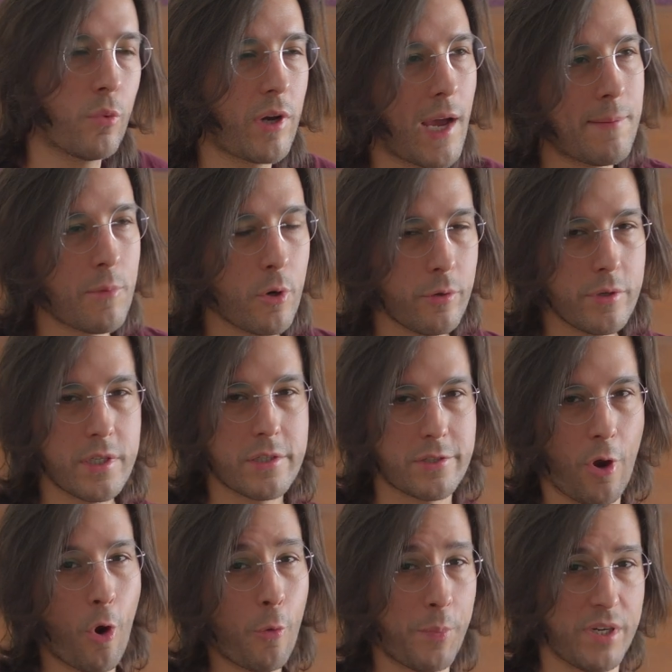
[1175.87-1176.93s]
What I'm always
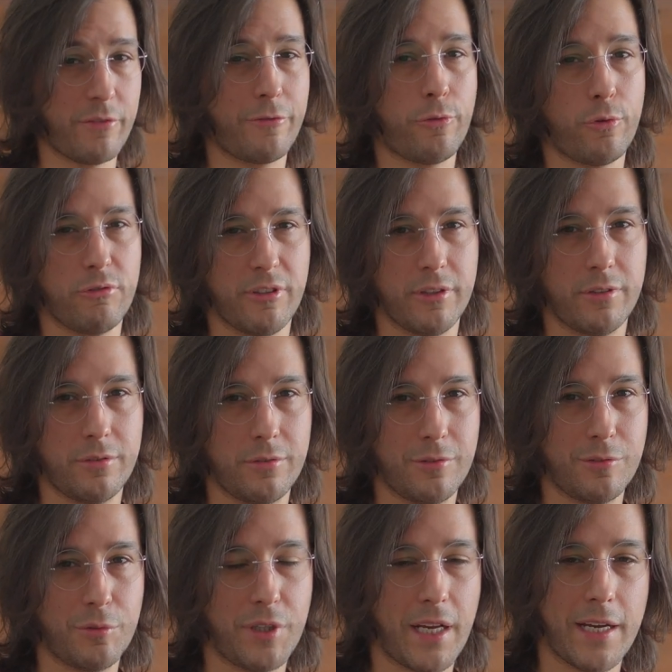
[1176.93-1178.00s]
hoping for
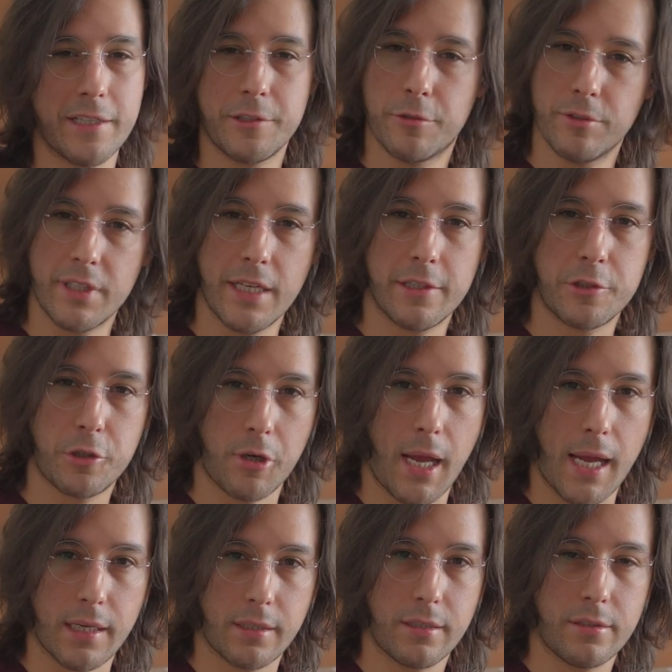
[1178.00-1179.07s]
when I create a
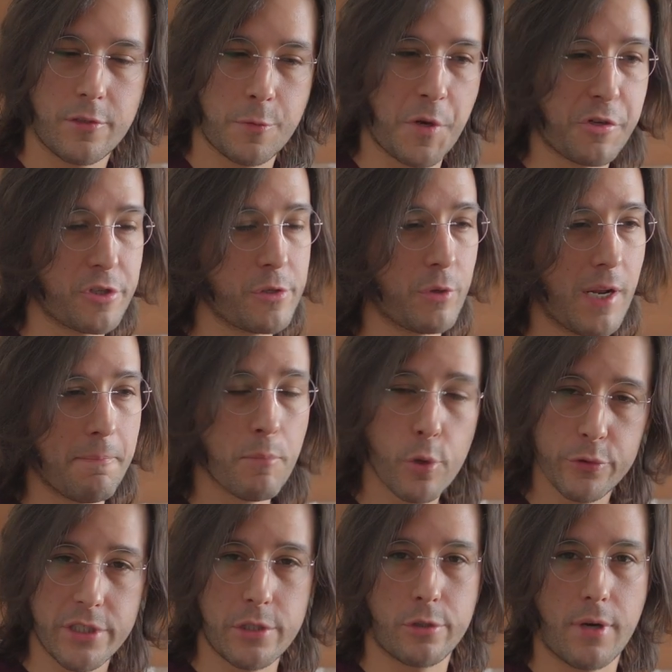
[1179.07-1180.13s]
track, especially when I'm
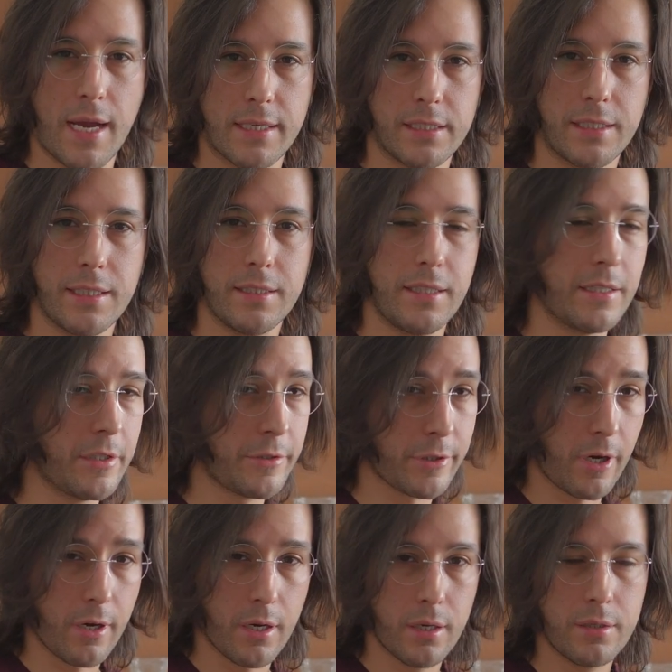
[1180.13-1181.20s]
multi-tracking it in a
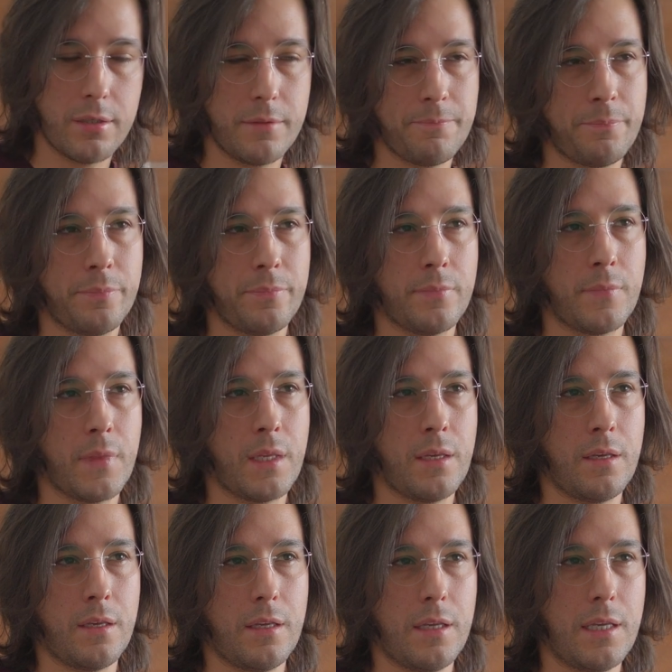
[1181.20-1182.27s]
DAW,
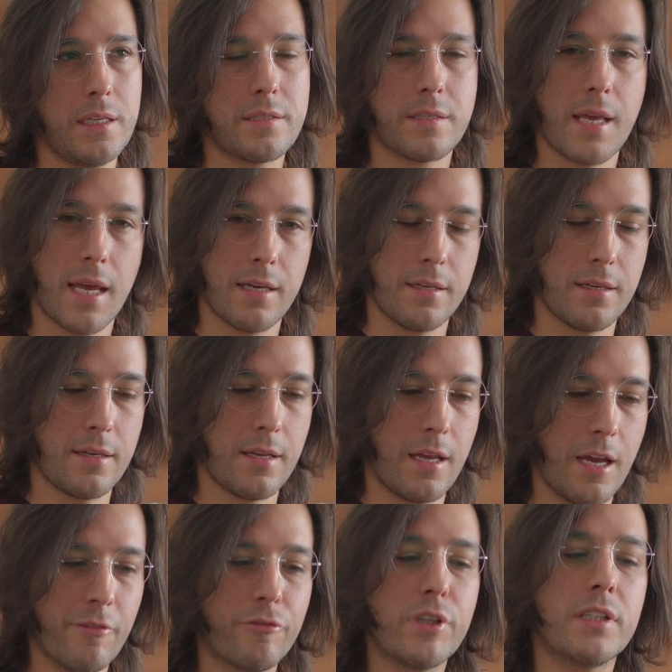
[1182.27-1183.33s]
is that
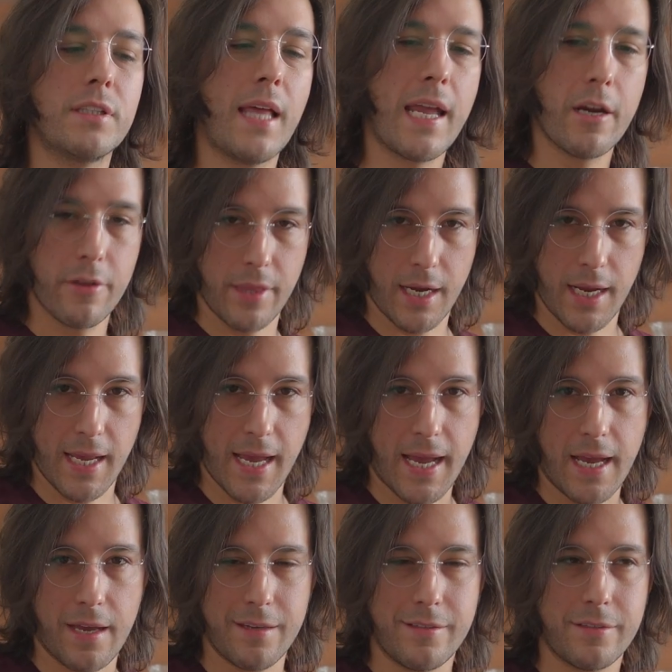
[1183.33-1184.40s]
every layer that I
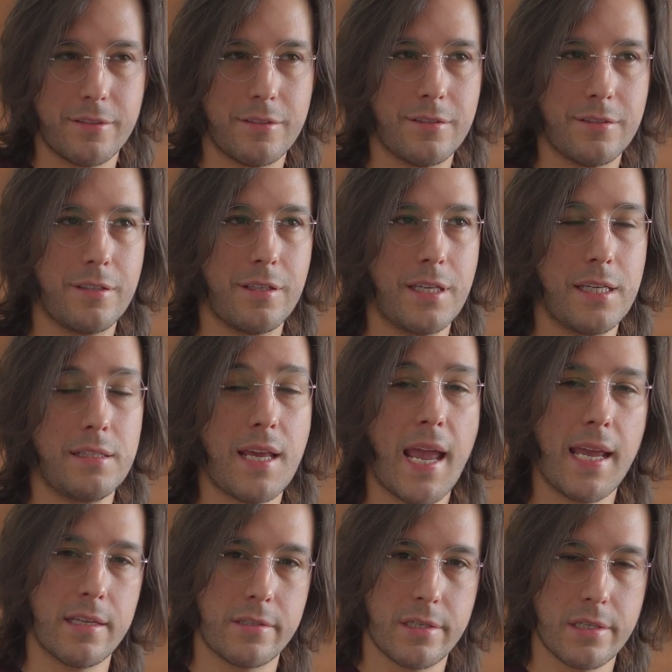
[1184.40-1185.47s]
add
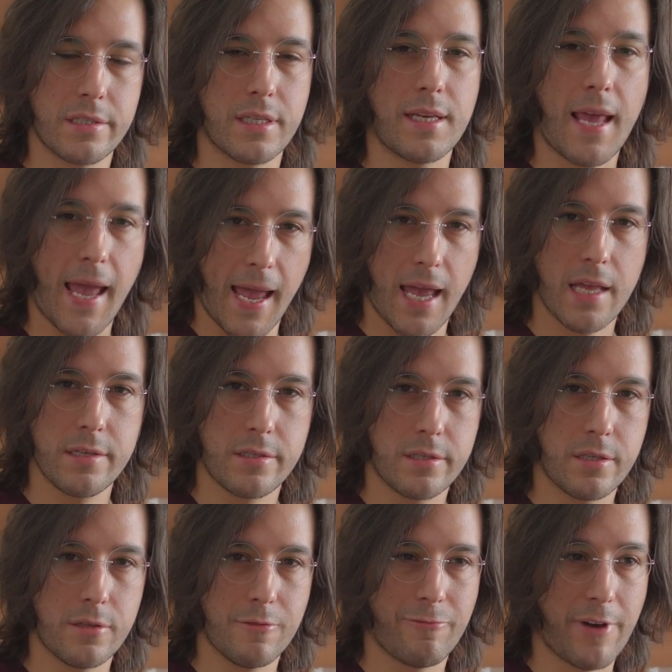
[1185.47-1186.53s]
enhances and adds
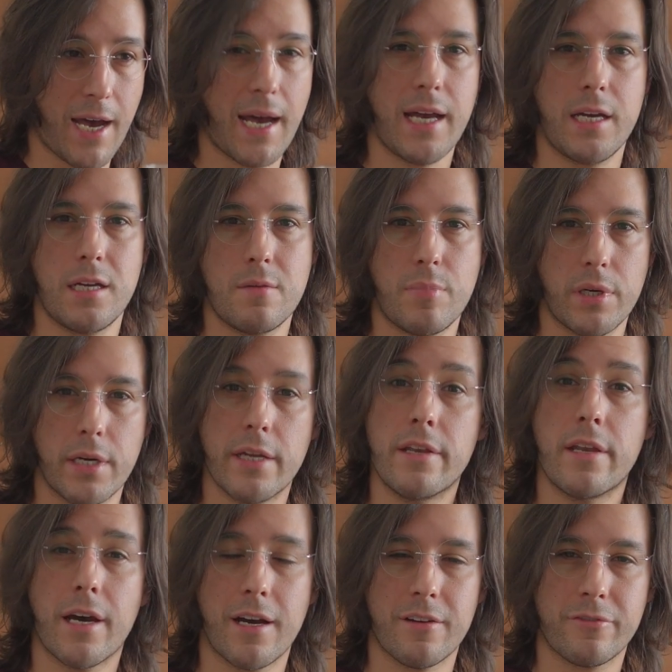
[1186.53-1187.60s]
to the vibe
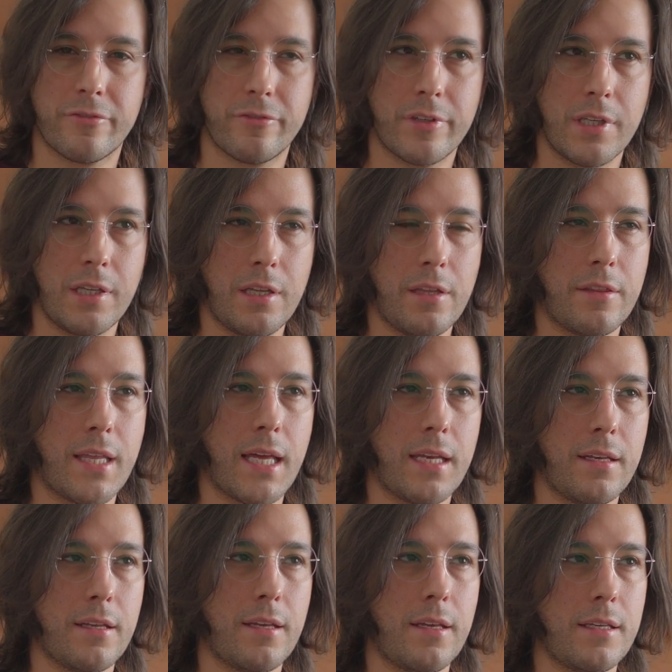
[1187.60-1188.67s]
enough
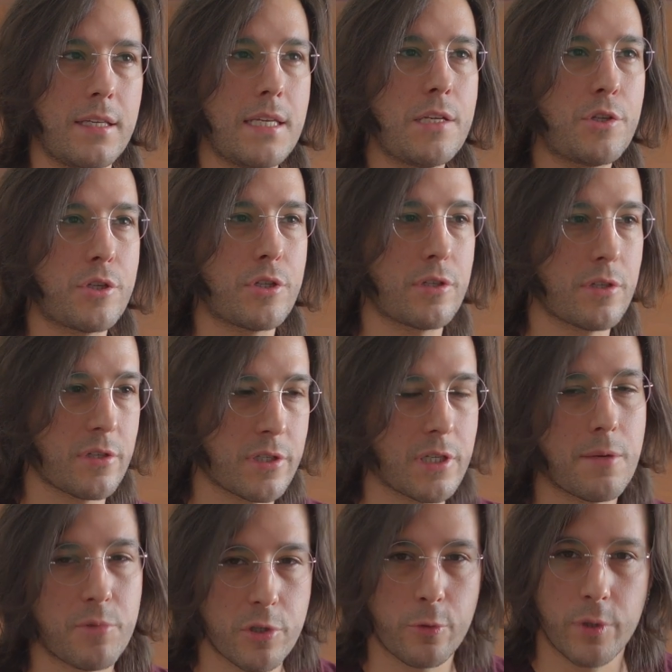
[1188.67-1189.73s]
that each
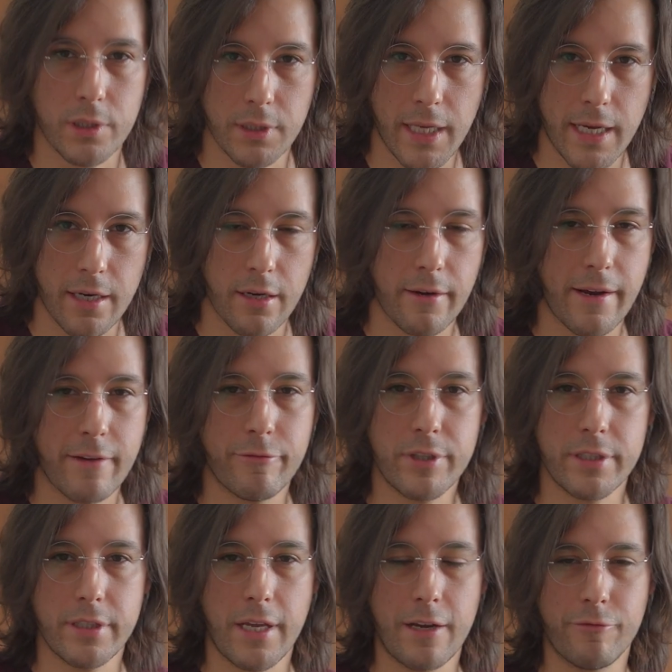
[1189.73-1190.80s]
subsequent layer,
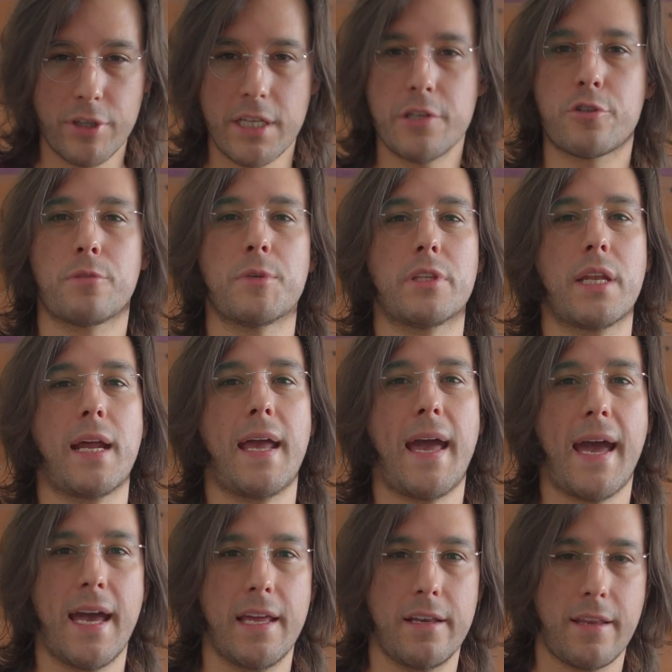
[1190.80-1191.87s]
every instrument that I
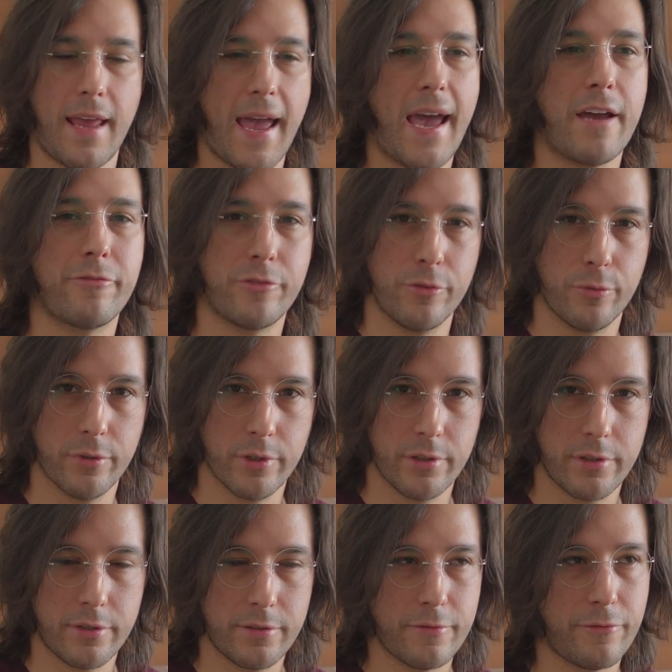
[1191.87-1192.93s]
add
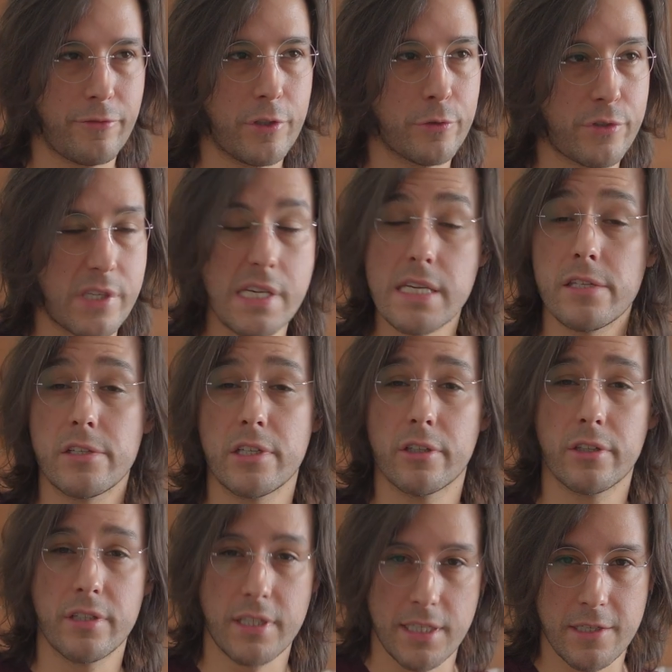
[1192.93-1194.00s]
afterward feels easier
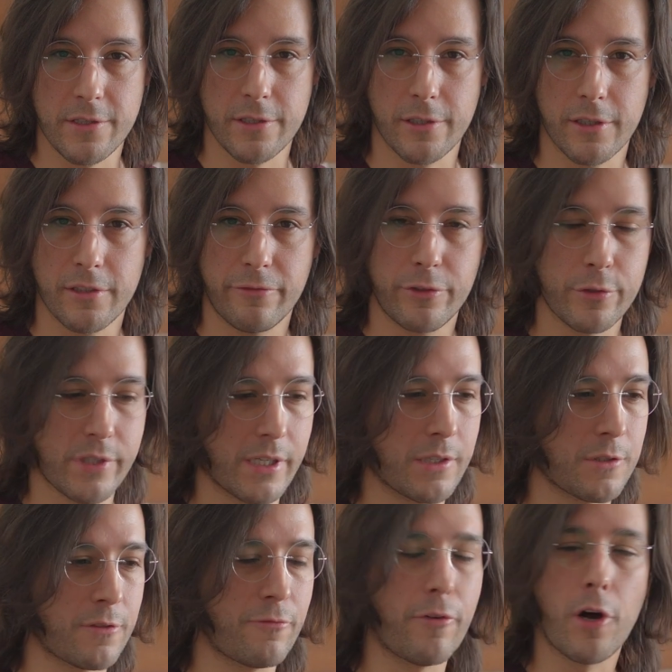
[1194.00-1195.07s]
and easier. It feels like it
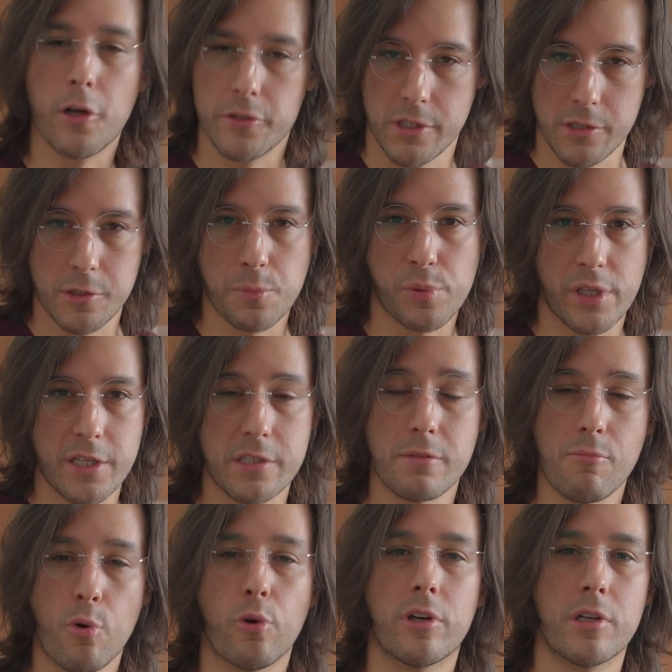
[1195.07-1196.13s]
just falls into place
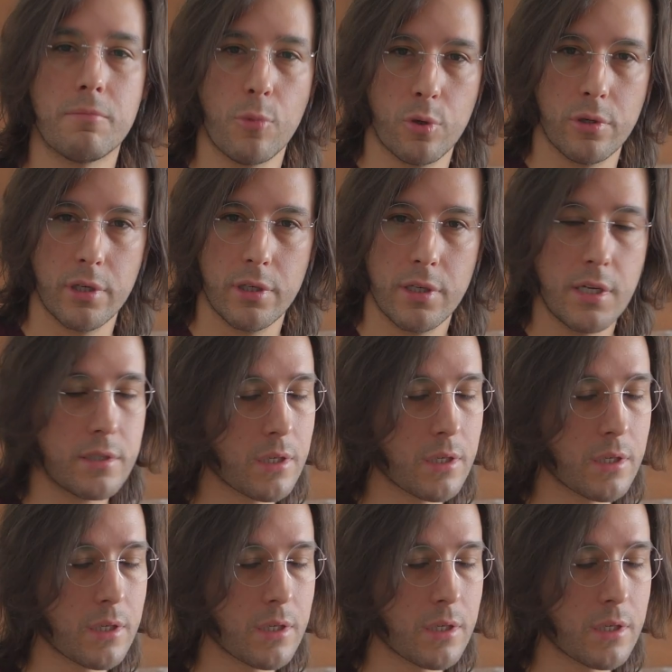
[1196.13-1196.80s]
more and more.